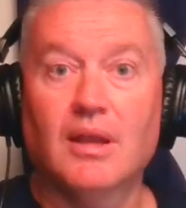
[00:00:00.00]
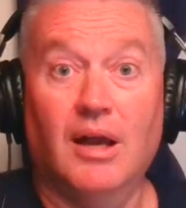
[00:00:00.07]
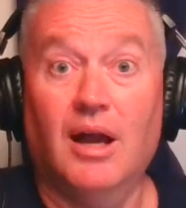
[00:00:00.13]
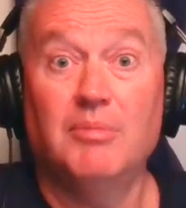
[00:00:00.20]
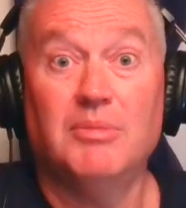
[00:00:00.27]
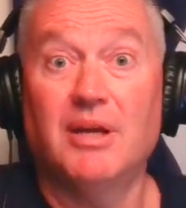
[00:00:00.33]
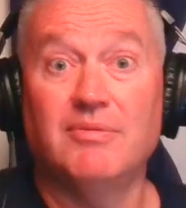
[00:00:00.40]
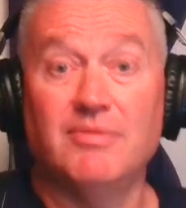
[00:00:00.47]

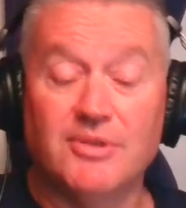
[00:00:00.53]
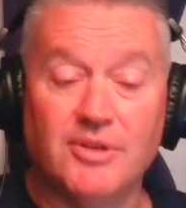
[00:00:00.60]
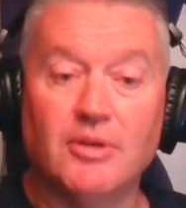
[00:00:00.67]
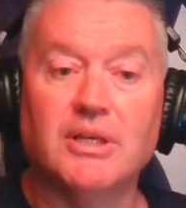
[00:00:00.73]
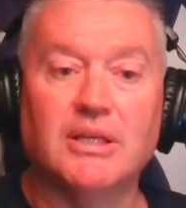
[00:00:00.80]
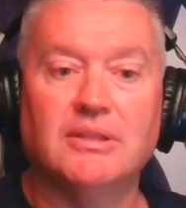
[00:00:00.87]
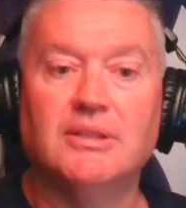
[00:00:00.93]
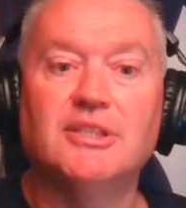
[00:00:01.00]
I'm not even
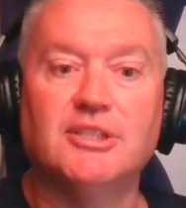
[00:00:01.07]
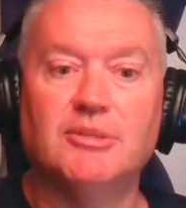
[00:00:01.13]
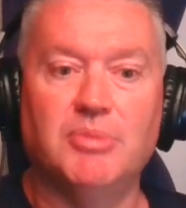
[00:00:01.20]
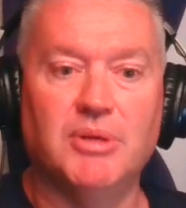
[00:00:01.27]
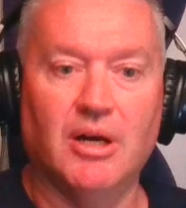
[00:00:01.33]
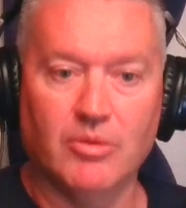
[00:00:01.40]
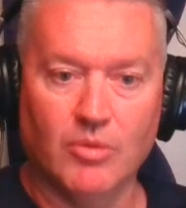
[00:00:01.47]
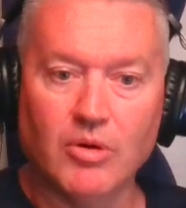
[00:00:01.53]
joking. This is
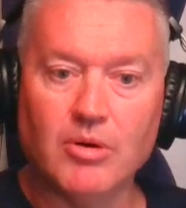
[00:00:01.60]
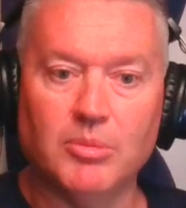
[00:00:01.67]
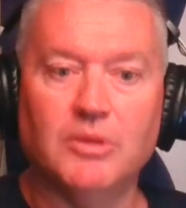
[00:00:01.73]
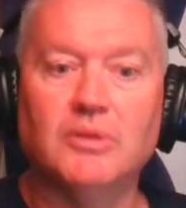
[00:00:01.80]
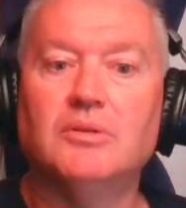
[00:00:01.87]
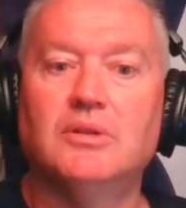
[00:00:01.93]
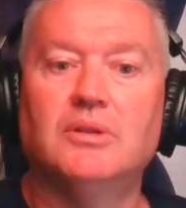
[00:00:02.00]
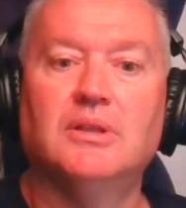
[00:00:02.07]
beyond
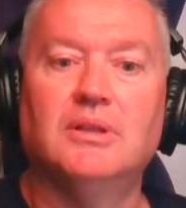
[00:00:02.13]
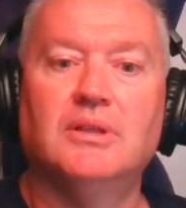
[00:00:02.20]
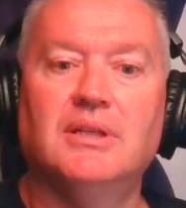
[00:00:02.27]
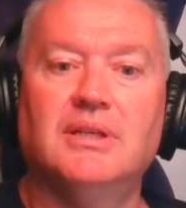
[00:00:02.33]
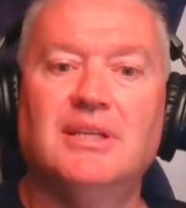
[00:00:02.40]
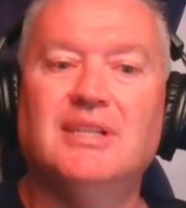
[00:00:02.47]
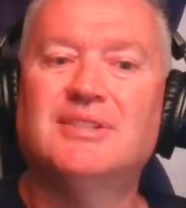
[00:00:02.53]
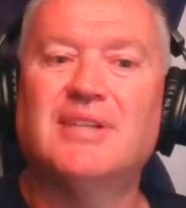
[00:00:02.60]
horrible.
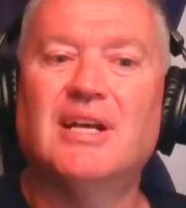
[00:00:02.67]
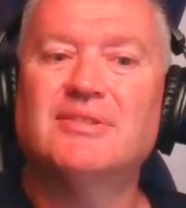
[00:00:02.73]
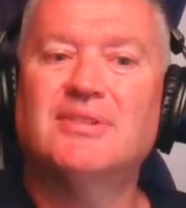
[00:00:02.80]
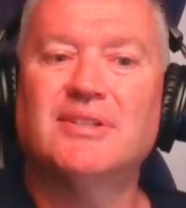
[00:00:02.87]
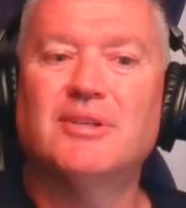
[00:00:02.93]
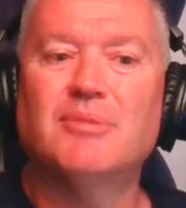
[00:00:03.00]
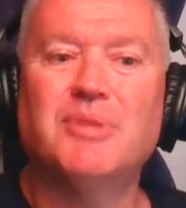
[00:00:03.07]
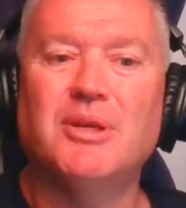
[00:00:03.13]
It sounds
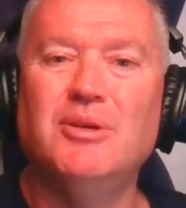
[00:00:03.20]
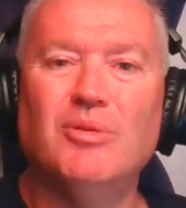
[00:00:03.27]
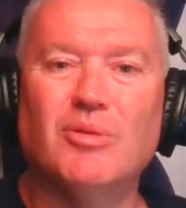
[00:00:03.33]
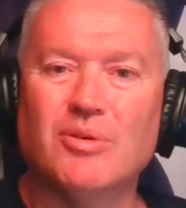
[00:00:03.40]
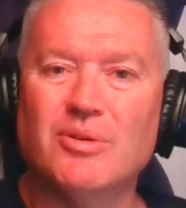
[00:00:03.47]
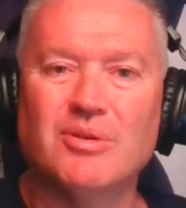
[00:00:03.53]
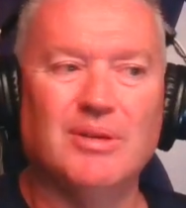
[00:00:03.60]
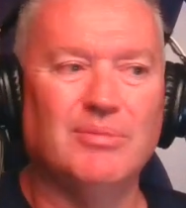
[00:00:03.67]
like something you
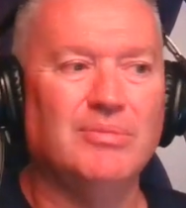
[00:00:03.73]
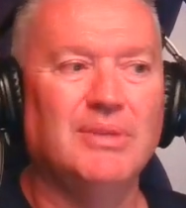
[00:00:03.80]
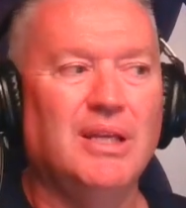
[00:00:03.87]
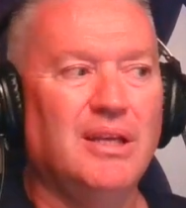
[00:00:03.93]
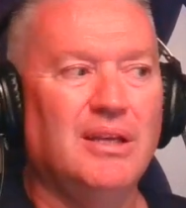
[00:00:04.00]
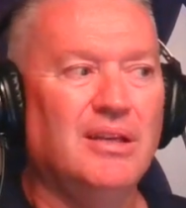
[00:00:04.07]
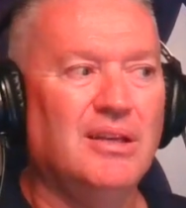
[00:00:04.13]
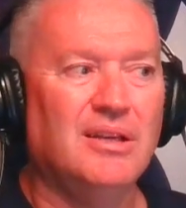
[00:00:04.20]
order at
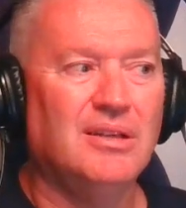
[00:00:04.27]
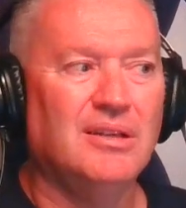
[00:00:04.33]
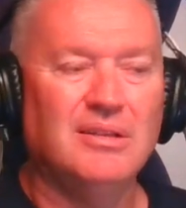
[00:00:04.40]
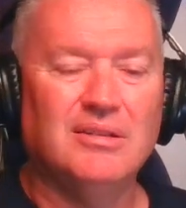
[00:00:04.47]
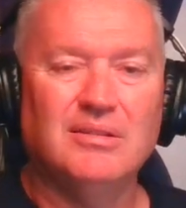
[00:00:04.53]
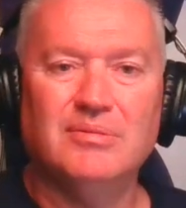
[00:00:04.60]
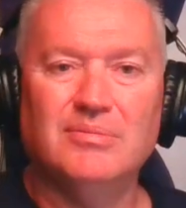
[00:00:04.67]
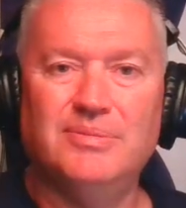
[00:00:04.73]

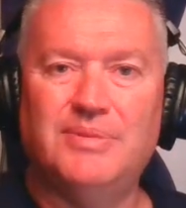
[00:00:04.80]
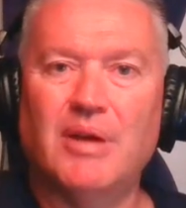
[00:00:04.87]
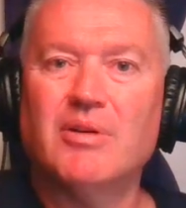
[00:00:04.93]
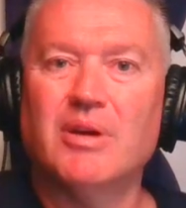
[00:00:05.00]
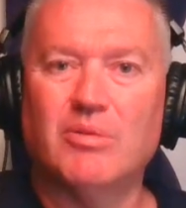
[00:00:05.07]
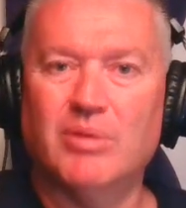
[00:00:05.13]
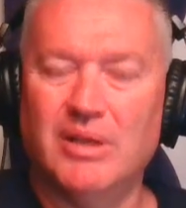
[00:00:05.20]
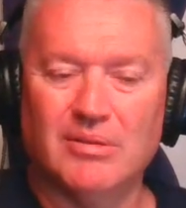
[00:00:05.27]

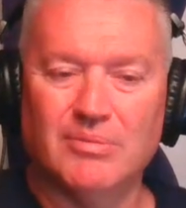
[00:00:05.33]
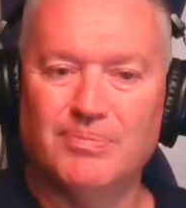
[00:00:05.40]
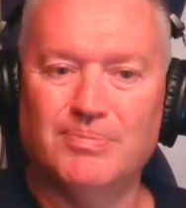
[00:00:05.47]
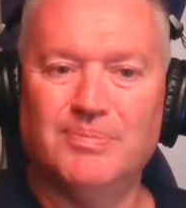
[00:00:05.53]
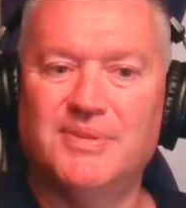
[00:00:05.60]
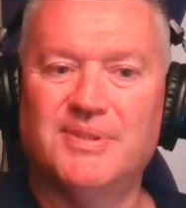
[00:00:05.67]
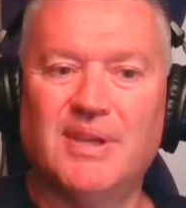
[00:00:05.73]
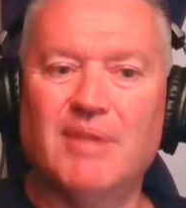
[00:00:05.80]
Dairy Queen or
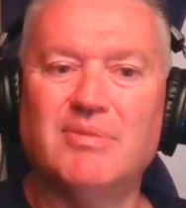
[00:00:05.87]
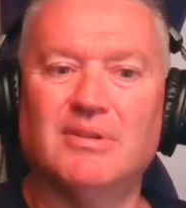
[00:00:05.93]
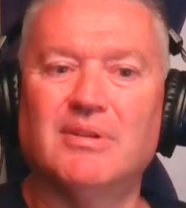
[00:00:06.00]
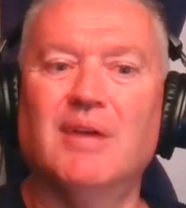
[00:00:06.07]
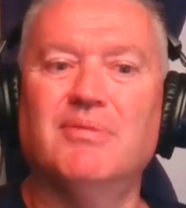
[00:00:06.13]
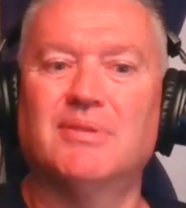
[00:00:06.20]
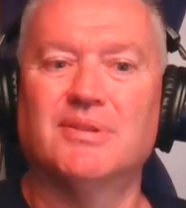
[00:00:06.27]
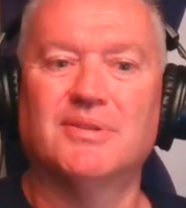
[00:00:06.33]

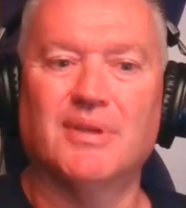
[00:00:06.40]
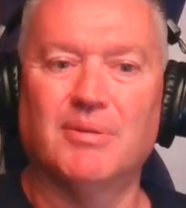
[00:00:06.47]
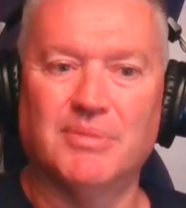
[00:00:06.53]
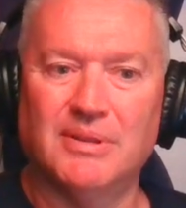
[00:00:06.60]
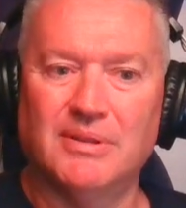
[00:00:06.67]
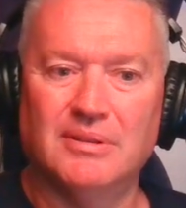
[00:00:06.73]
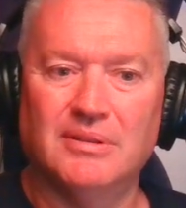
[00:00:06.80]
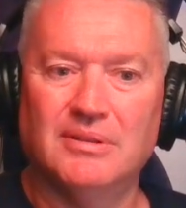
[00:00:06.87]
7-Eleven or
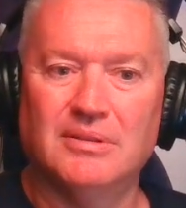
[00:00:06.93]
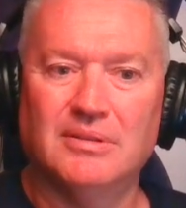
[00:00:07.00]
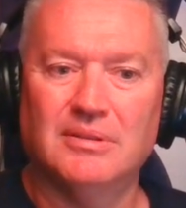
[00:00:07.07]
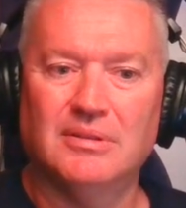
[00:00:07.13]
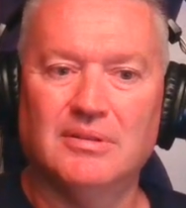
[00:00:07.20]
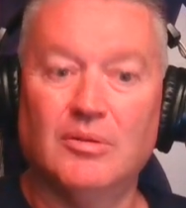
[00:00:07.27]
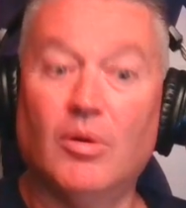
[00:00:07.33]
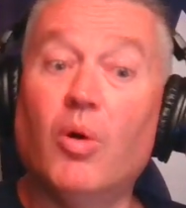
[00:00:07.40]
something.
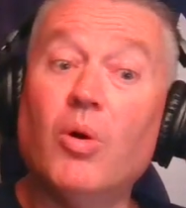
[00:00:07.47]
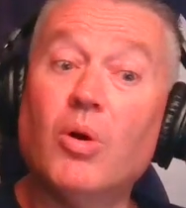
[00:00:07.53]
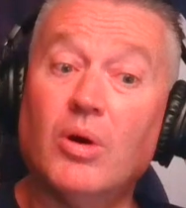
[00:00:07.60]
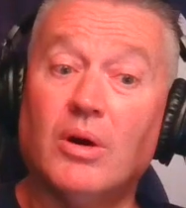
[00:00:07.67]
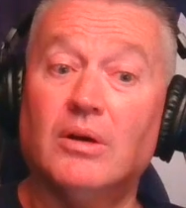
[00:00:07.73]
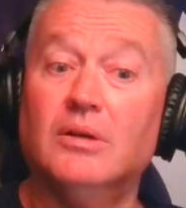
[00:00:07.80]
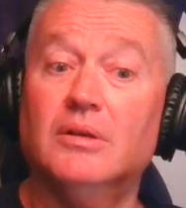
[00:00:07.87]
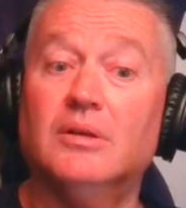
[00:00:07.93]

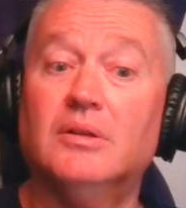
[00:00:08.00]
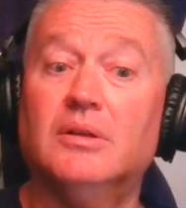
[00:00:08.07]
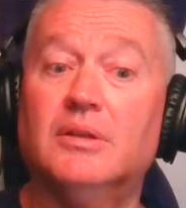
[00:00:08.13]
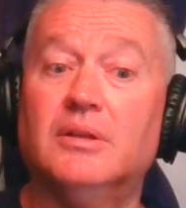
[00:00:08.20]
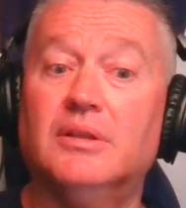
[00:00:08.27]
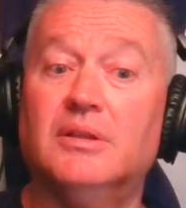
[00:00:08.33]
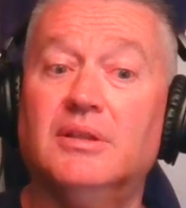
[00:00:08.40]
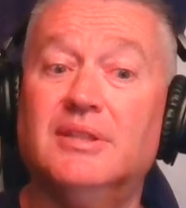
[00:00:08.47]
Or
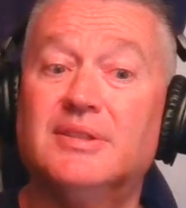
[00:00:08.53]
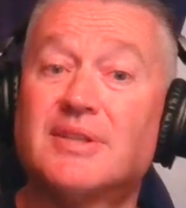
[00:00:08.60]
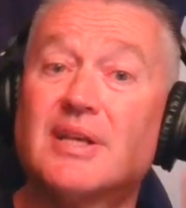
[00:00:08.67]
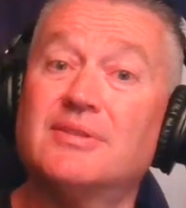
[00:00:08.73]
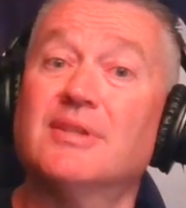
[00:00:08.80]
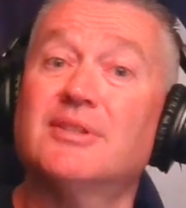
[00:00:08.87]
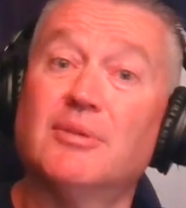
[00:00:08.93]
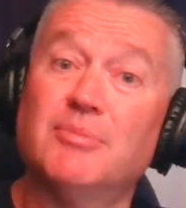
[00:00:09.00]
it
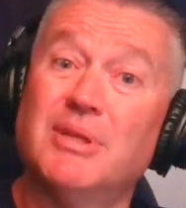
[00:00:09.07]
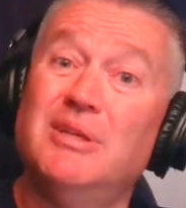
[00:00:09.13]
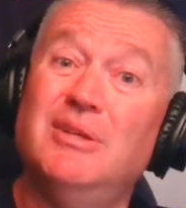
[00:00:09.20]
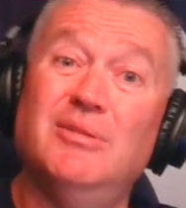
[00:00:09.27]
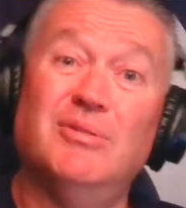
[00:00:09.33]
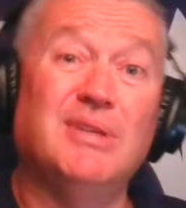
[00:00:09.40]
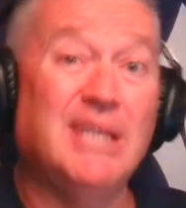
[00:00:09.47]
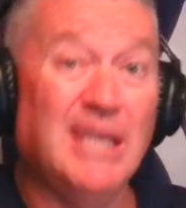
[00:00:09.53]
sounds like something
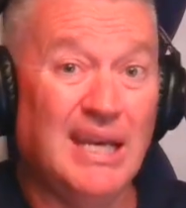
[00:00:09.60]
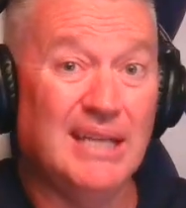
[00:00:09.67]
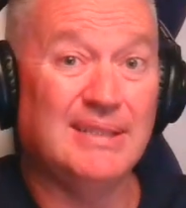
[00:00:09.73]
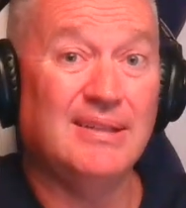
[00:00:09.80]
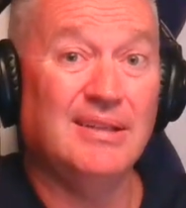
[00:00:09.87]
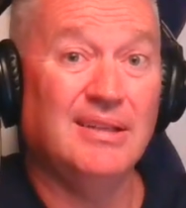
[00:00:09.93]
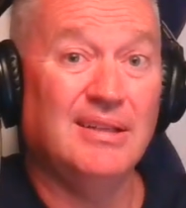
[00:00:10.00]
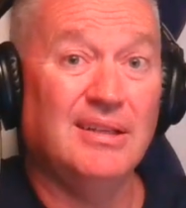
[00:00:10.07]
you
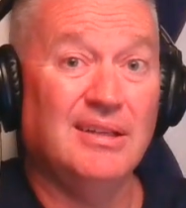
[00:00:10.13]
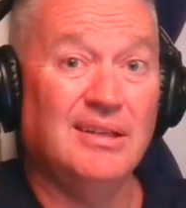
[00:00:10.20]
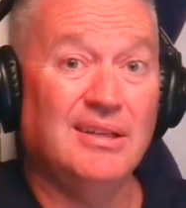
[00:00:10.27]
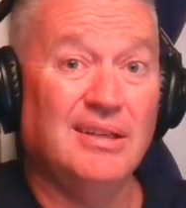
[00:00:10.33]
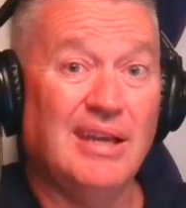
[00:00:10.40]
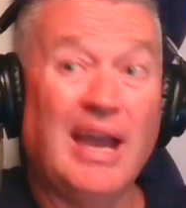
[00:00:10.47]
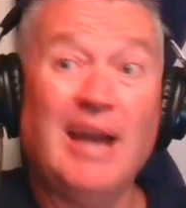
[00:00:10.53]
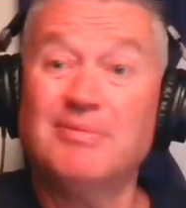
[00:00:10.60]
get
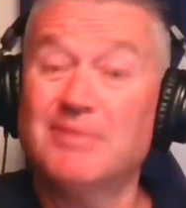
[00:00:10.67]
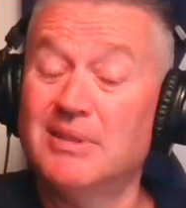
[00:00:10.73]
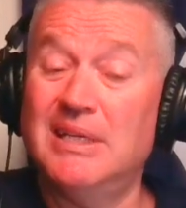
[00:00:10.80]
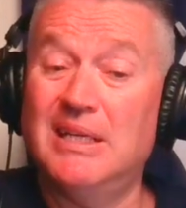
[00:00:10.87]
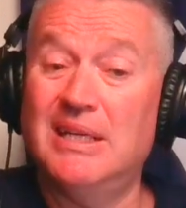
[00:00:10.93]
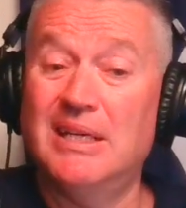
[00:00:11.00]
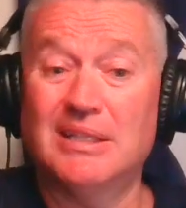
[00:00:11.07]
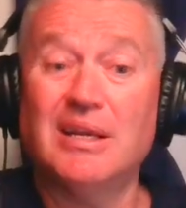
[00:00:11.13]
after
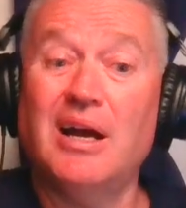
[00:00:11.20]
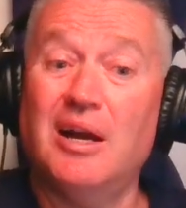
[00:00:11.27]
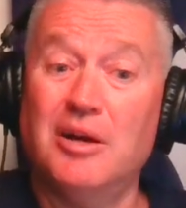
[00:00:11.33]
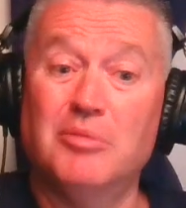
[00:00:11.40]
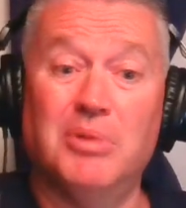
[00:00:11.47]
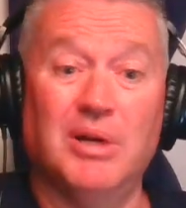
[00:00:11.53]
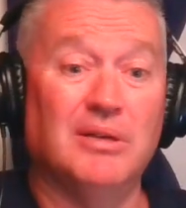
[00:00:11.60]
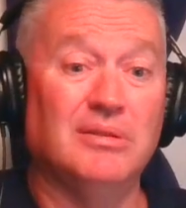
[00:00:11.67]
eating at
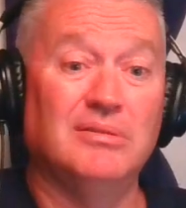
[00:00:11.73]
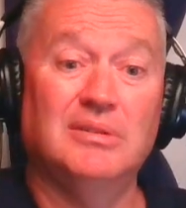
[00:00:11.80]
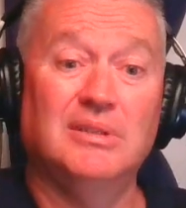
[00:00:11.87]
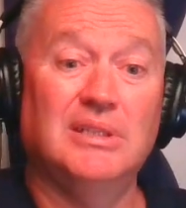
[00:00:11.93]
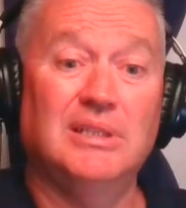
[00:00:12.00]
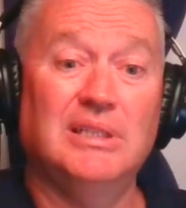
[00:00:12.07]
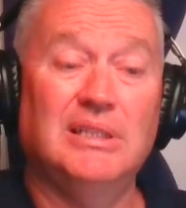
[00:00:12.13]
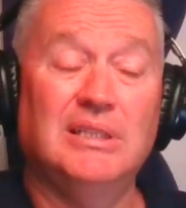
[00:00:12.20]
Taco Bell.
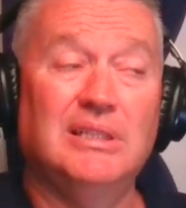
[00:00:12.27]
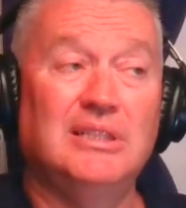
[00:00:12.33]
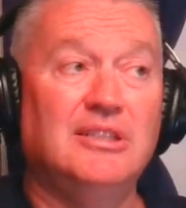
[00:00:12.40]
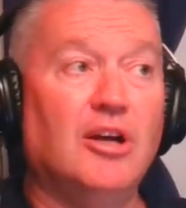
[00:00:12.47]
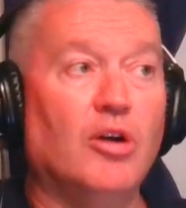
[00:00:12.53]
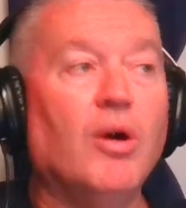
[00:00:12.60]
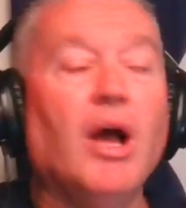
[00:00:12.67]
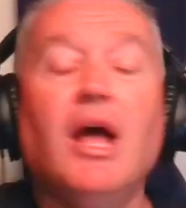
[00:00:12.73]

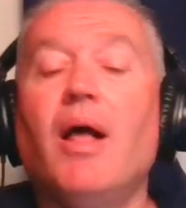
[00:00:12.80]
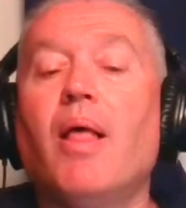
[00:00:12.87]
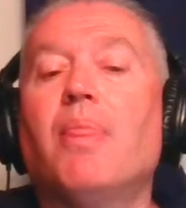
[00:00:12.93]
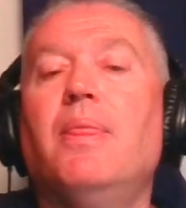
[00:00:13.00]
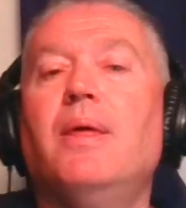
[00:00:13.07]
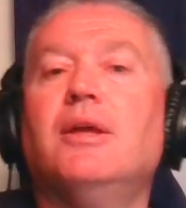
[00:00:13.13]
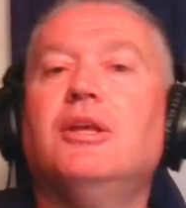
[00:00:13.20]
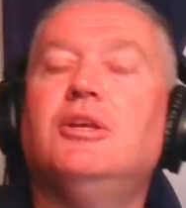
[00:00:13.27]
No.
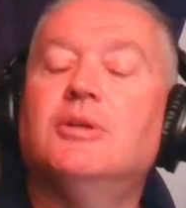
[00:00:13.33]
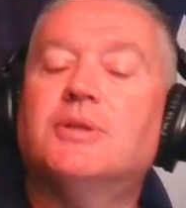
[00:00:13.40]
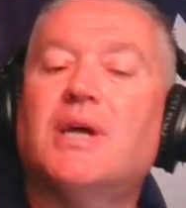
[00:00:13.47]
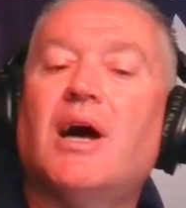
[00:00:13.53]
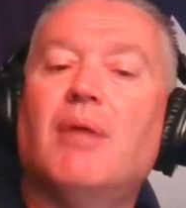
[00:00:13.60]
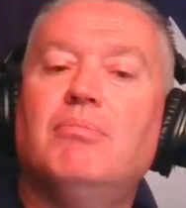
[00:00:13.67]
The Utah